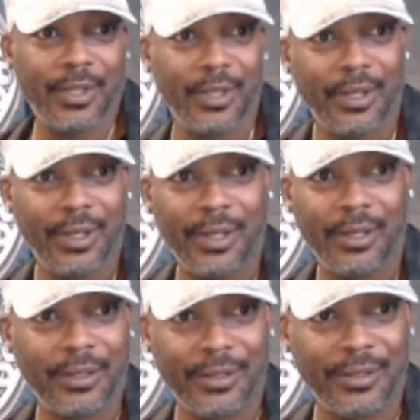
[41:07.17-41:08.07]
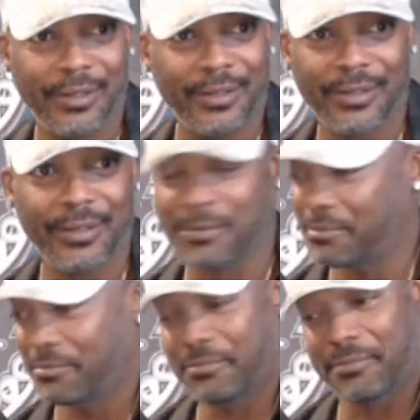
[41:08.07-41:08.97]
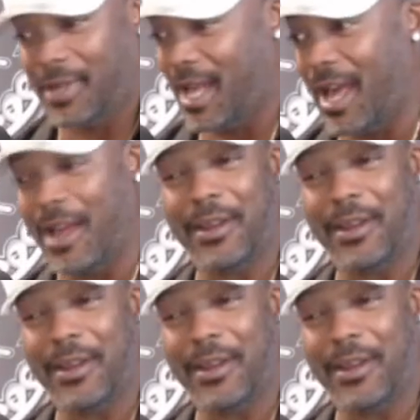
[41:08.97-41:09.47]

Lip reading: Not thinking nonetheless on some Hollywood shit like